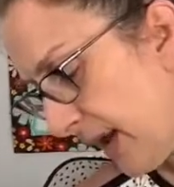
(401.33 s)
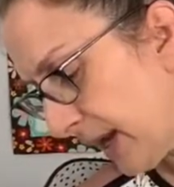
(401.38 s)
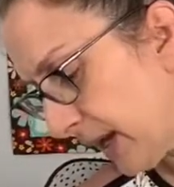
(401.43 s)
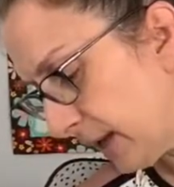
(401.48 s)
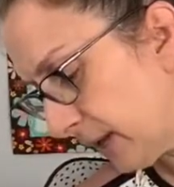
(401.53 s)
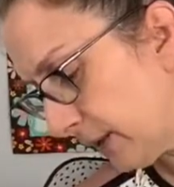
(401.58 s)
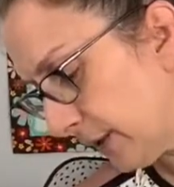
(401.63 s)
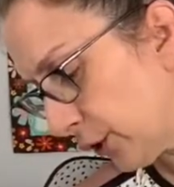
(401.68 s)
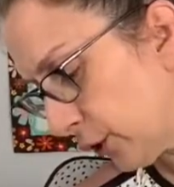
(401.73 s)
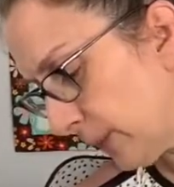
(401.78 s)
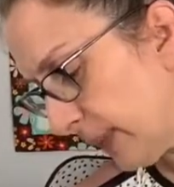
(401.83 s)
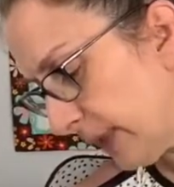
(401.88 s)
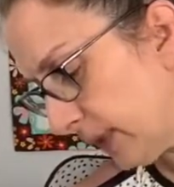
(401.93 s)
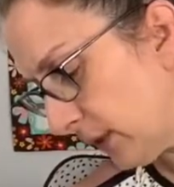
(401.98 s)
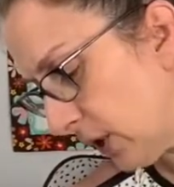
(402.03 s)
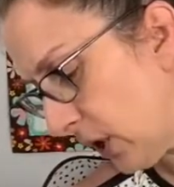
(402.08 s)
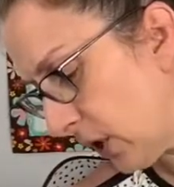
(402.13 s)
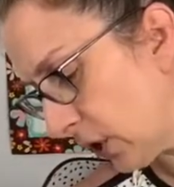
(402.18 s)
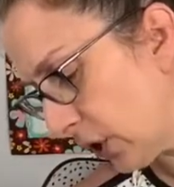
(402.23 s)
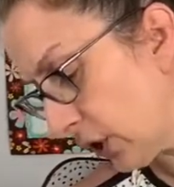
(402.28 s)
it a little bit
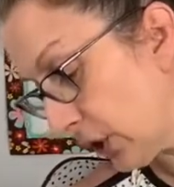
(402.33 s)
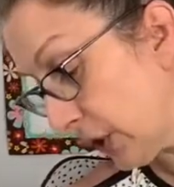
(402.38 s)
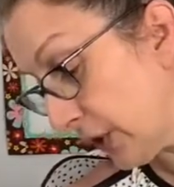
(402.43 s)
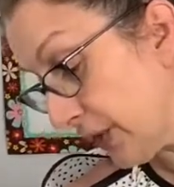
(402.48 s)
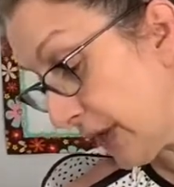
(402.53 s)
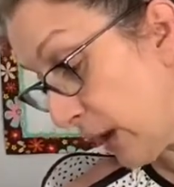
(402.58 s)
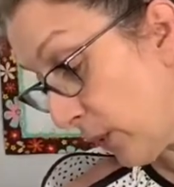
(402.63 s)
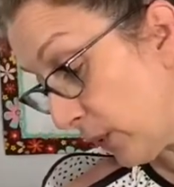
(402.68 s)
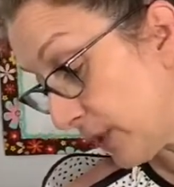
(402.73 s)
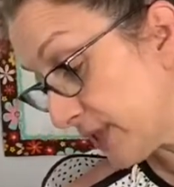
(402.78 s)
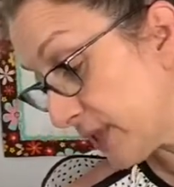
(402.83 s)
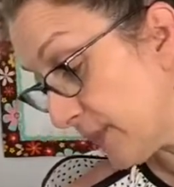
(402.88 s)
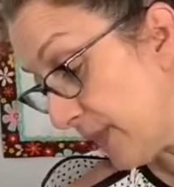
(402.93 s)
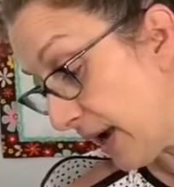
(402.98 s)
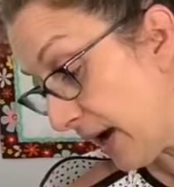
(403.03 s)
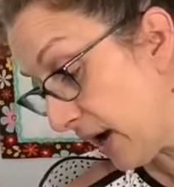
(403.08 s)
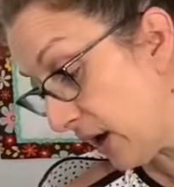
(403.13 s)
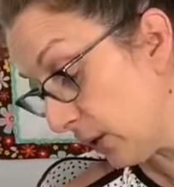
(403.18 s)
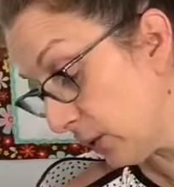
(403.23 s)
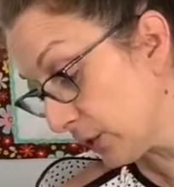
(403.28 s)
longer, and that one's
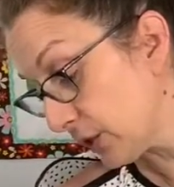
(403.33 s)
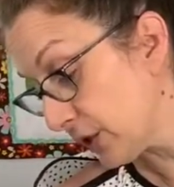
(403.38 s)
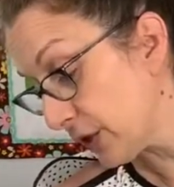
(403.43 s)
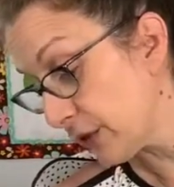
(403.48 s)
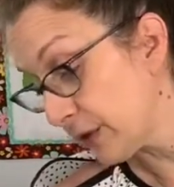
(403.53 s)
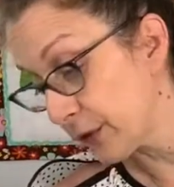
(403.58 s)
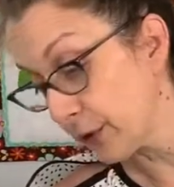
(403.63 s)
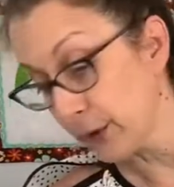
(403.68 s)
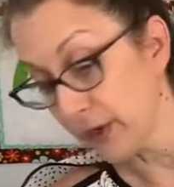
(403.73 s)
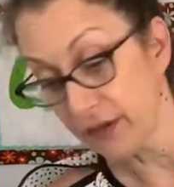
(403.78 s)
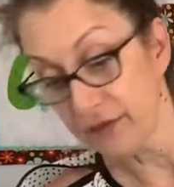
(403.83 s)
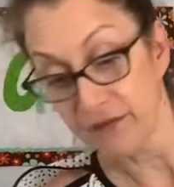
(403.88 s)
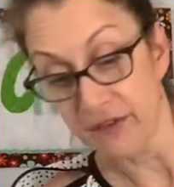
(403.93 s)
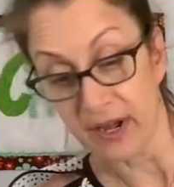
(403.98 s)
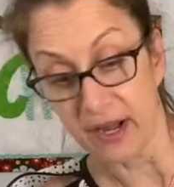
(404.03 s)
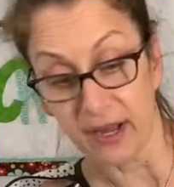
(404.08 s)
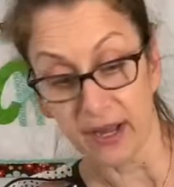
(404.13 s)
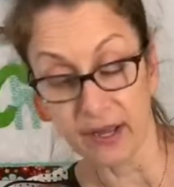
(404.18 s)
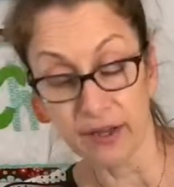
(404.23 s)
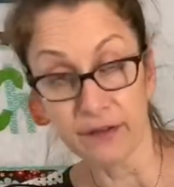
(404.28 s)
about
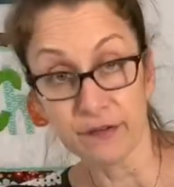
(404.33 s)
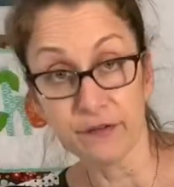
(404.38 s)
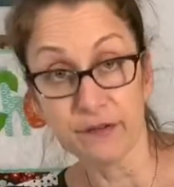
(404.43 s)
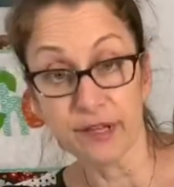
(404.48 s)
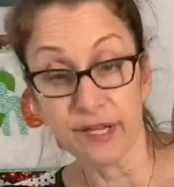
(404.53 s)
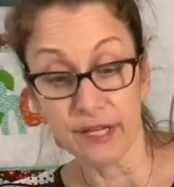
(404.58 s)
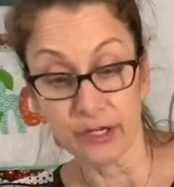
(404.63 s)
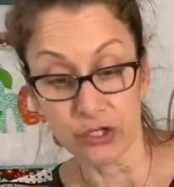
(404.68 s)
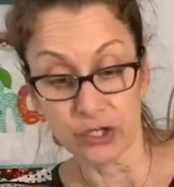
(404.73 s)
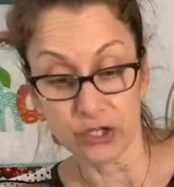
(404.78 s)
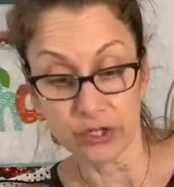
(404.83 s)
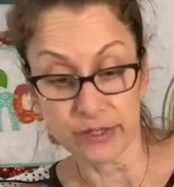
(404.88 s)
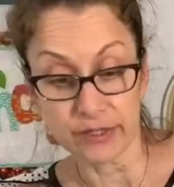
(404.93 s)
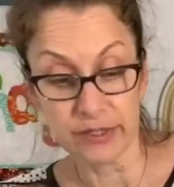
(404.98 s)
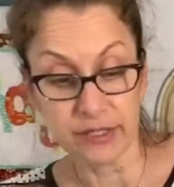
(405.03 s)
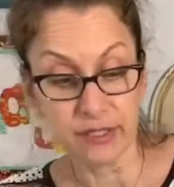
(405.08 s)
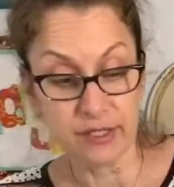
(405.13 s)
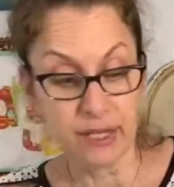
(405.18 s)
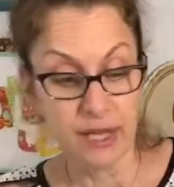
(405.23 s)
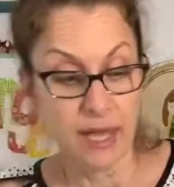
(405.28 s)
35
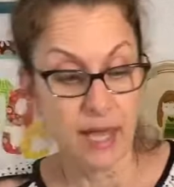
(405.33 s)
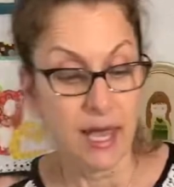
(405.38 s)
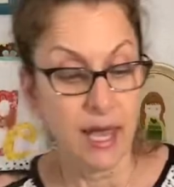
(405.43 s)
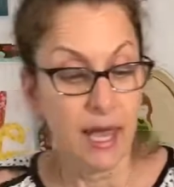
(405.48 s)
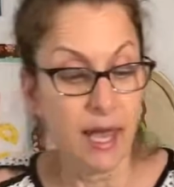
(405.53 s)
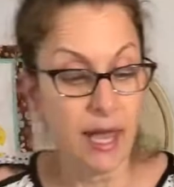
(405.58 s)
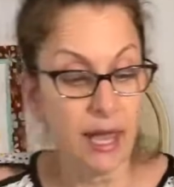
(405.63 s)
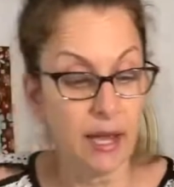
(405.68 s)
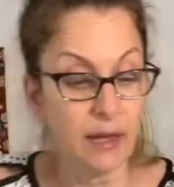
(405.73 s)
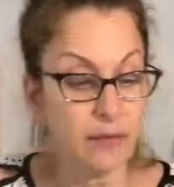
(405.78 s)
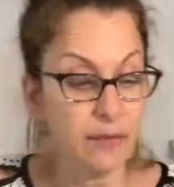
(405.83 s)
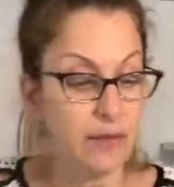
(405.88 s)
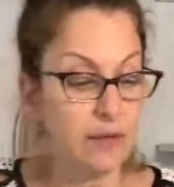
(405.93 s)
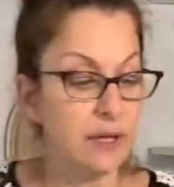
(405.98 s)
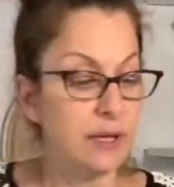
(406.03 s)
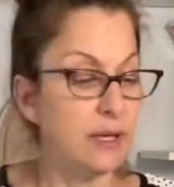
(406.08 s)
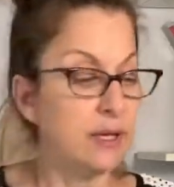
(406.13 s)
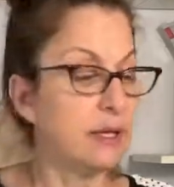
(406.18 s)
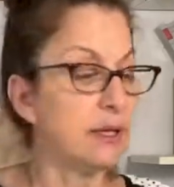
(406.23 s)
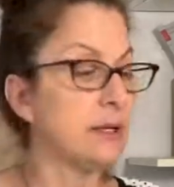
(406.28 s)
inches. And
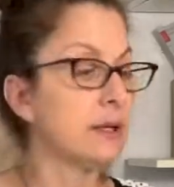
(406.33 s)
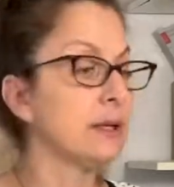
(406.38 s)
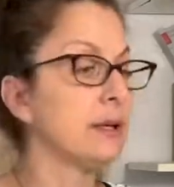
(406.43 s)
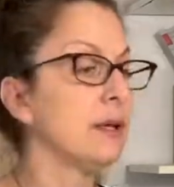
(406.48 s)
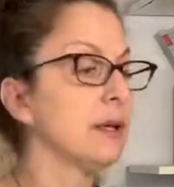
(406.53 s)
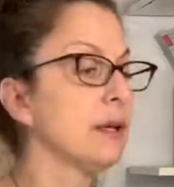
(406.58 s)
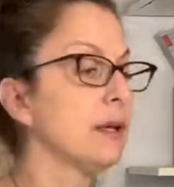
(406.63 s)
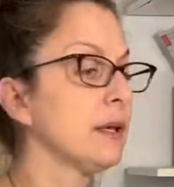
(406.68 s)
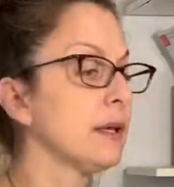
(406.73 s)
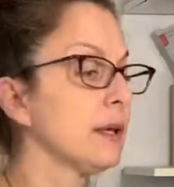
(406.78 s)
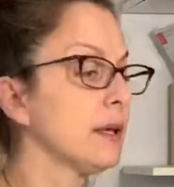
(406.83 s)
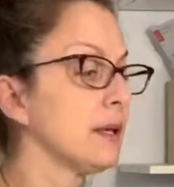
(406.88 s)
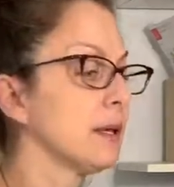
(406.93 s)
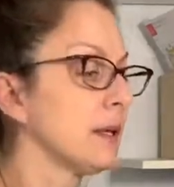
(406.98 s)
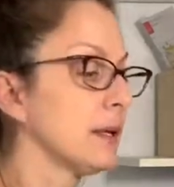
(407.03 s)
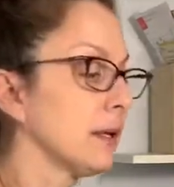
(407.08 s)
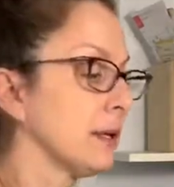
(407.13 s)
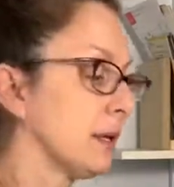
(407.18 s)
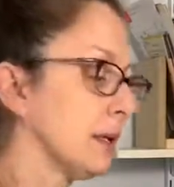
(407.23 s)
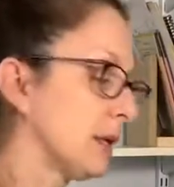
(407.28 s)
then
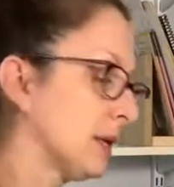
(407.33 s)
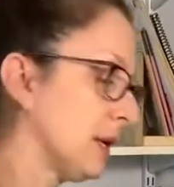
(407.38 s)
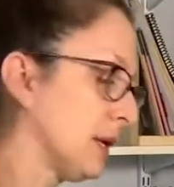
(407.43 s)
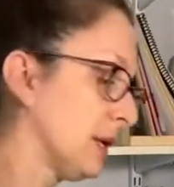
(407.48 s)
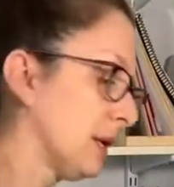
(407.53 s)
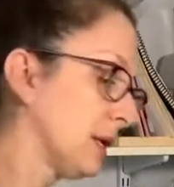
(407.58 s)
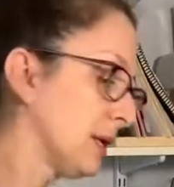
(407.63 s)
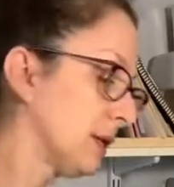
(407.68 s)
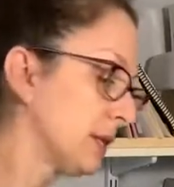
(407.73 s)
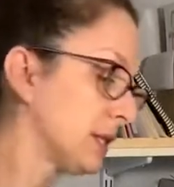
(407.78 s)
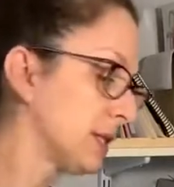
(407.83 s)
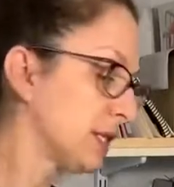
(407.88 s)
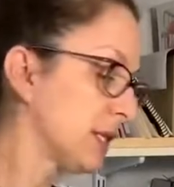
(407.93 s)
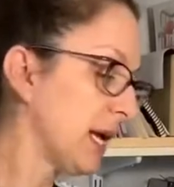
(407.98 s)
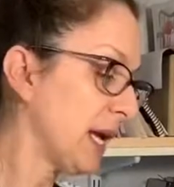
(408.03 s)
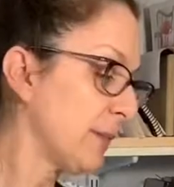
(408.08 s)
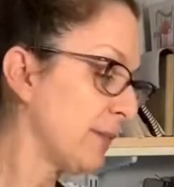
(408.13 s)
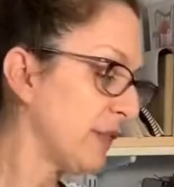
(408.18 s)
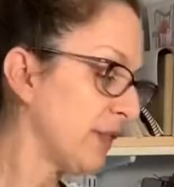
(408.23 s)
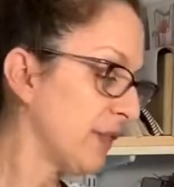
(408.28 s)
the
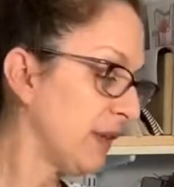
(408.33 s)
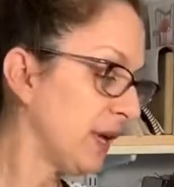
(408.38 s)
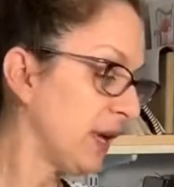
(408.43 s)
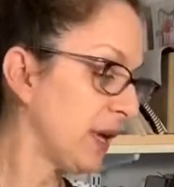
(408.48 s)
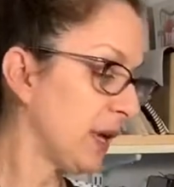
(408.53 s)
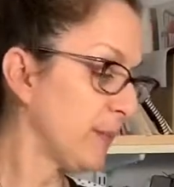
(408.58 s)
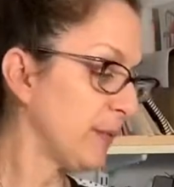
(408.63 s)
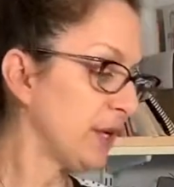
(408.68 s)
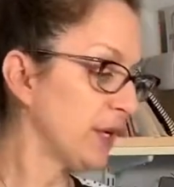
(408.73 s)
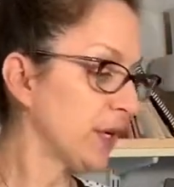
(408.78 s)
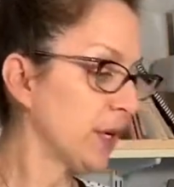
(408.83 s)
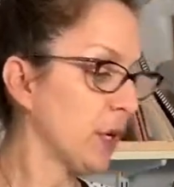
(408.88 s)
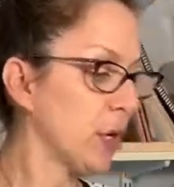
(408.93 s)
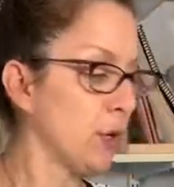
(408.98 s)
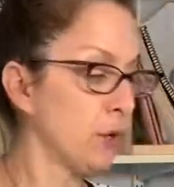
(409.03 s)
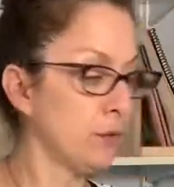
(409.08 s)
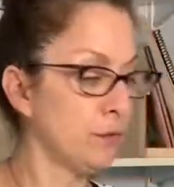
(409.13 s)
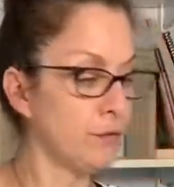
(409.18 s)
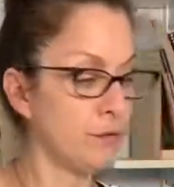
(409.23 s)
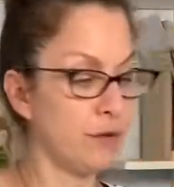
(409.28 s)
same thing, I'm going to
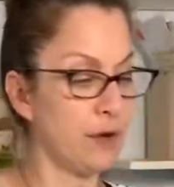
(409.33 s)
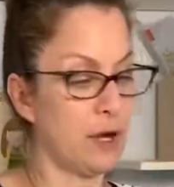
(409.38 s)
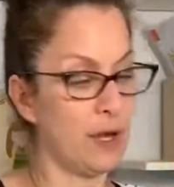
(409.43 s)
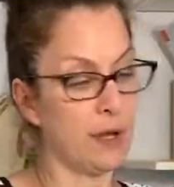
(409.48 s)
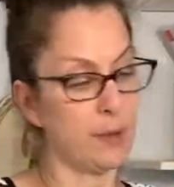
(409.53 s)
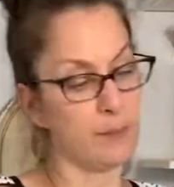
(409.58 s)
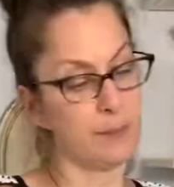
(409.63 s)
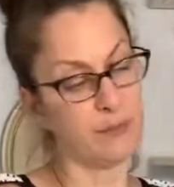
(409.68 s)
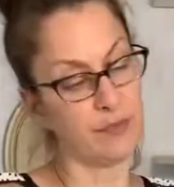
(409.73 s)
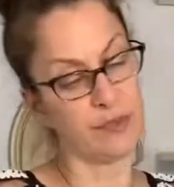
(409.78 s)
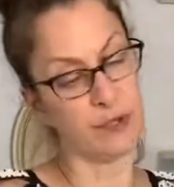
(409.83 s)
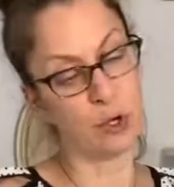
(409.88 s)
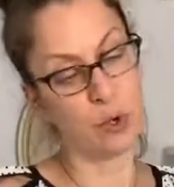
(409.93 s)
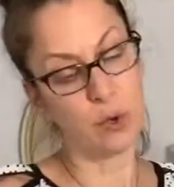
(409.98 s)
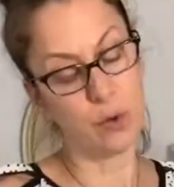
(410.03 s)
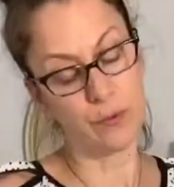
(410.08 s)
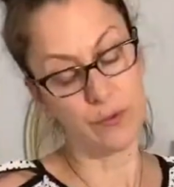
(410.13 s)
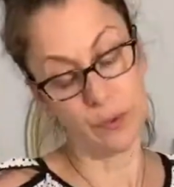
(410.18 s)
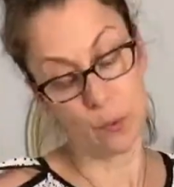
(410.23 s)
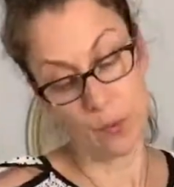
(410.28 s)
go from
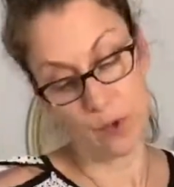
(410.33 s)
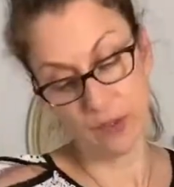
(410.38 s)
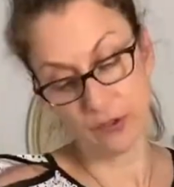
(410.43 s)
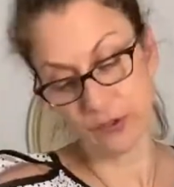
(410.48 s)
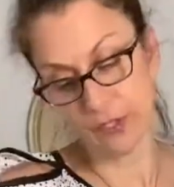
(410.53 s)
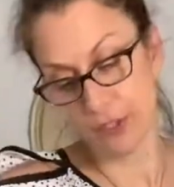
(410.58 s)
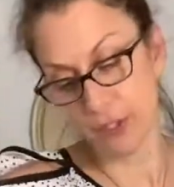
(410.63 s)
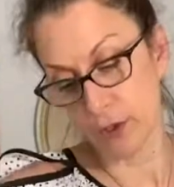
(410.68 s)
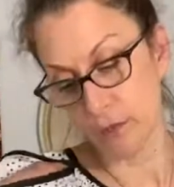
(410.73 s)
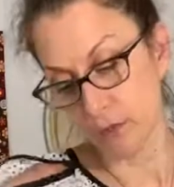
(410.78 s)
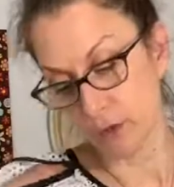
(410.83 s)
the welting over